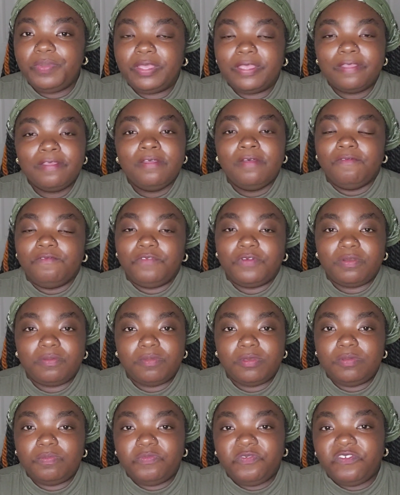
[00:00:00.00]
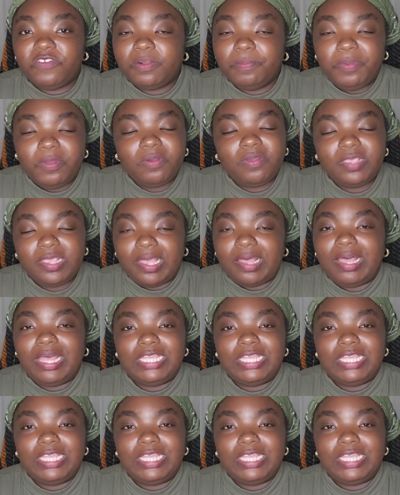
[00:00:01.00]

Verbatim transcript: But for for the bulk of y'all,